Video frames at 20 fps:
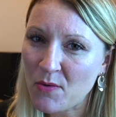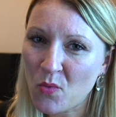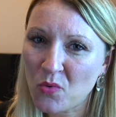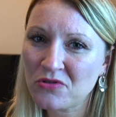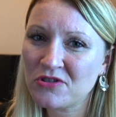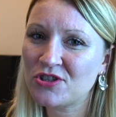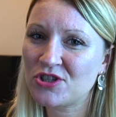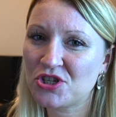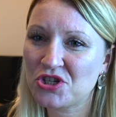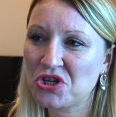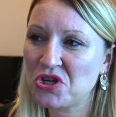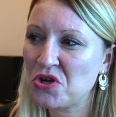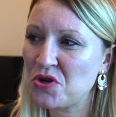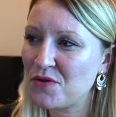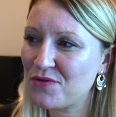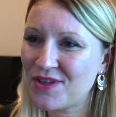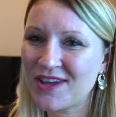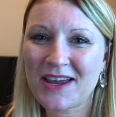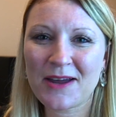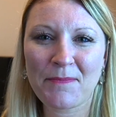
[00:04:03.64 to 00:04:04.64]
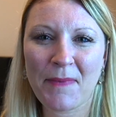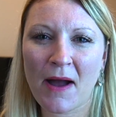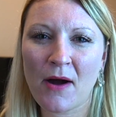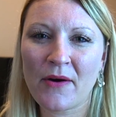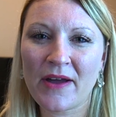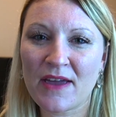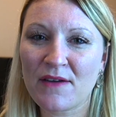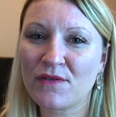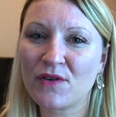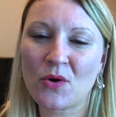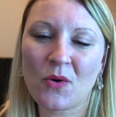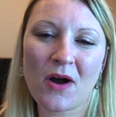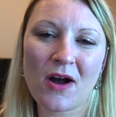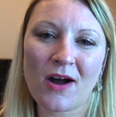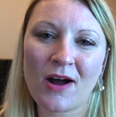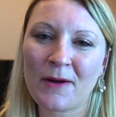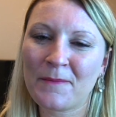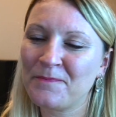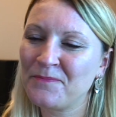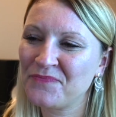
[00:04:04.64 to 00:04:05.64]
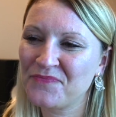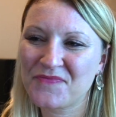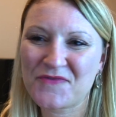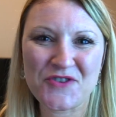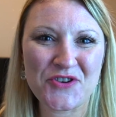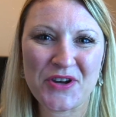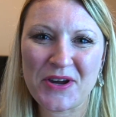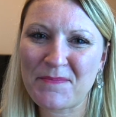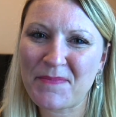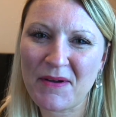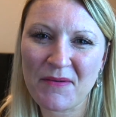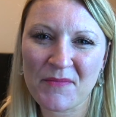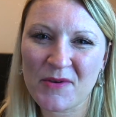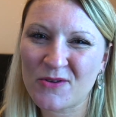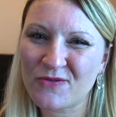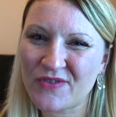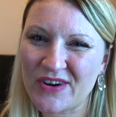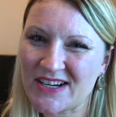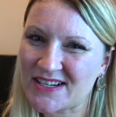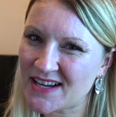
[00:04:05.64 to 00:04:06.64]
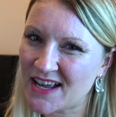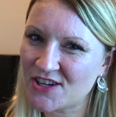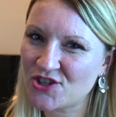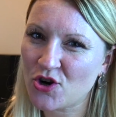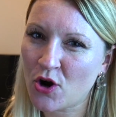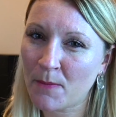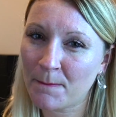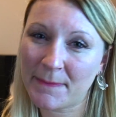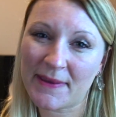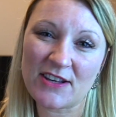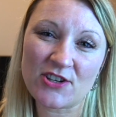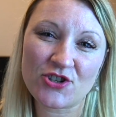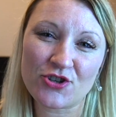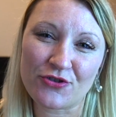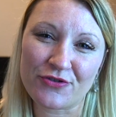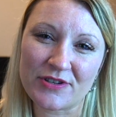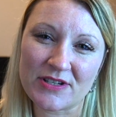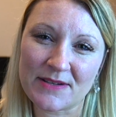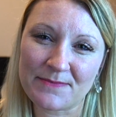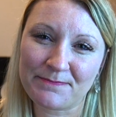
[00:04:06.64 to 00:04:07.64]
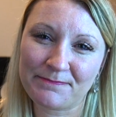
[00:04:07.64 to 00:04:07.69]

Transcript: want to think about if you are doing a bit more research on beach tourism.